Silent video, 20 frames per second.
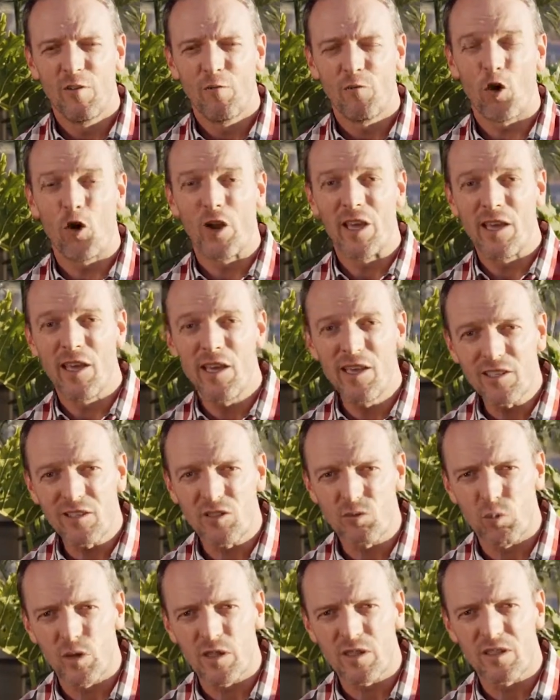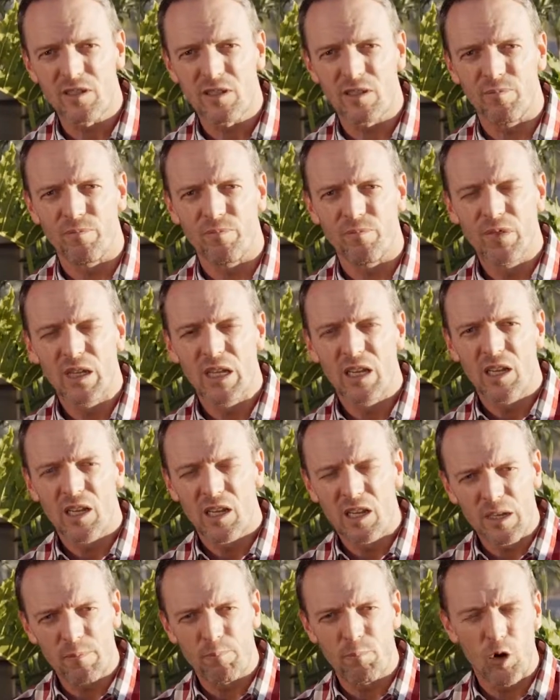for His wisdom
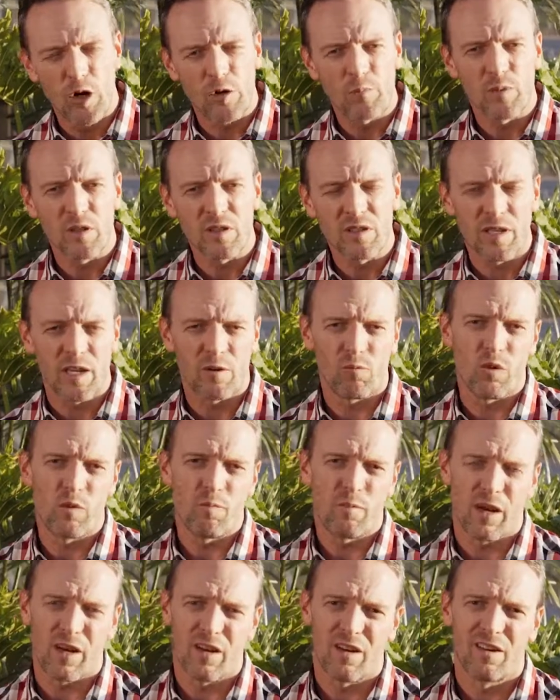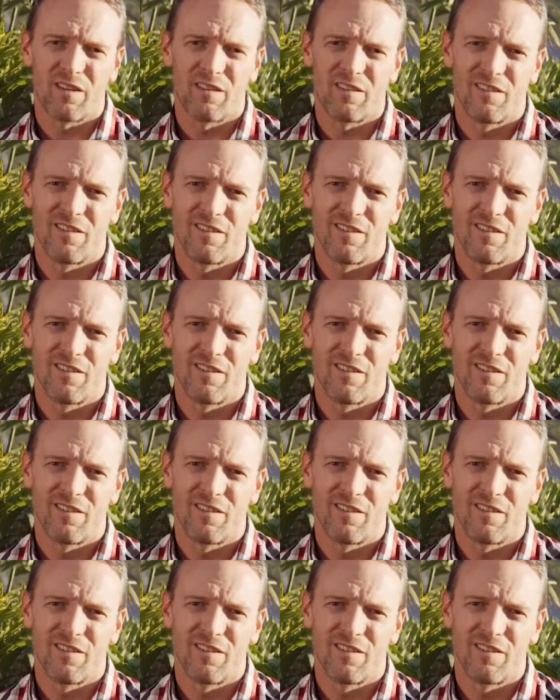in appointments that we make.